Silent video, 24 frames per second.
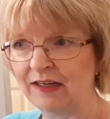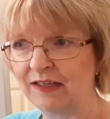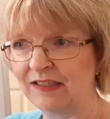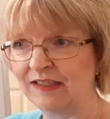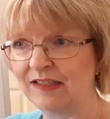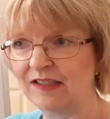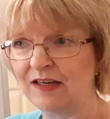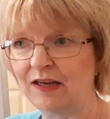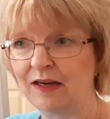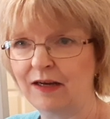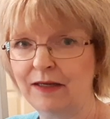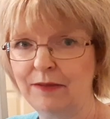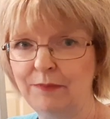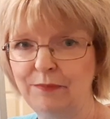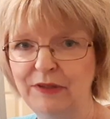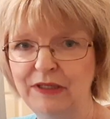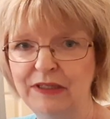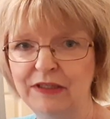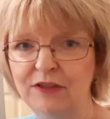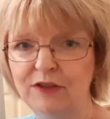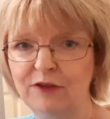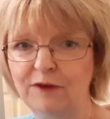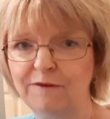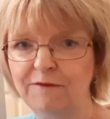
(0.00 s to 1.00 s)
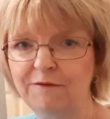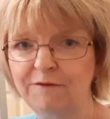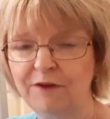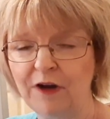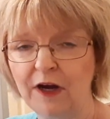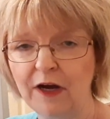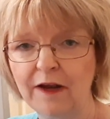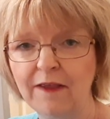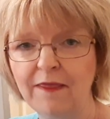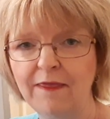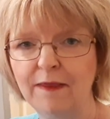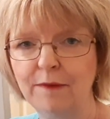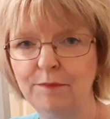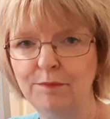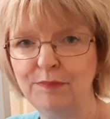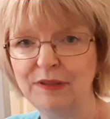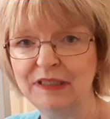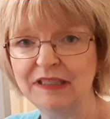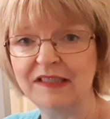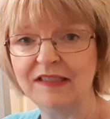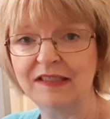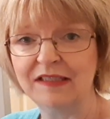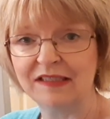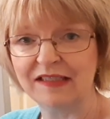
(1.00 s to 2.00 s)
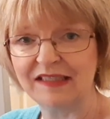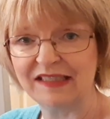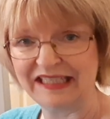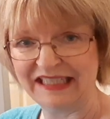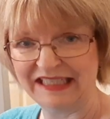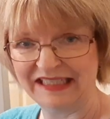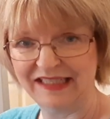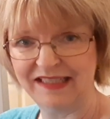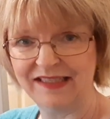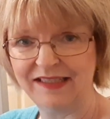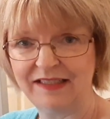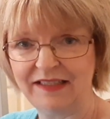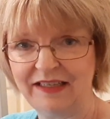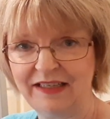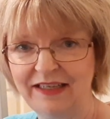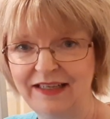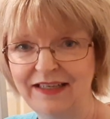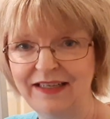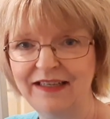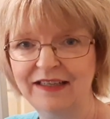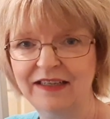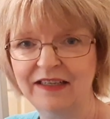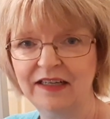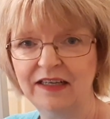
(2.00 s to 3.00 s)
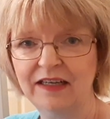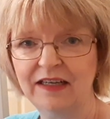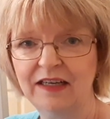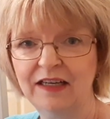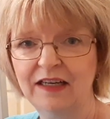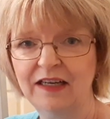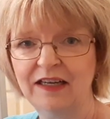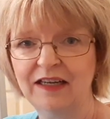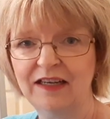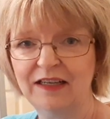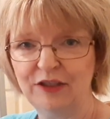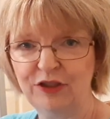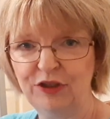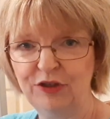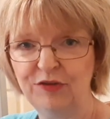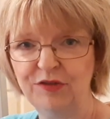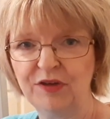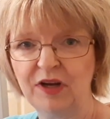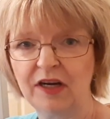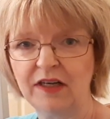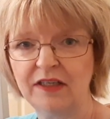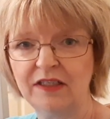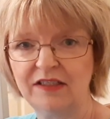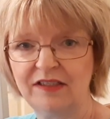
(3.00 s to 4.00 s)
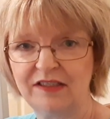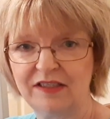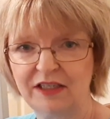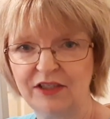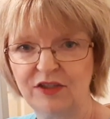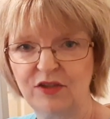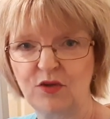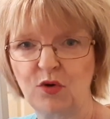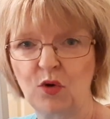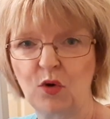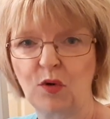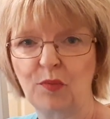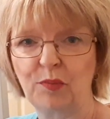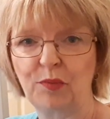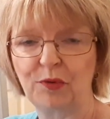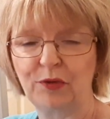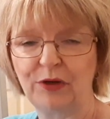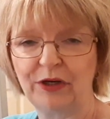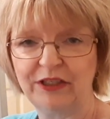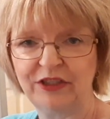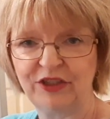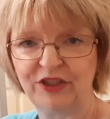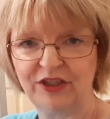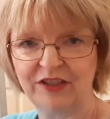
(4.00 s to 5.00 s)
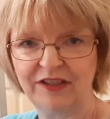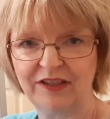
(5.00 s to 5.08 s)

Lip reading: type in to find the business entity, United States Corporation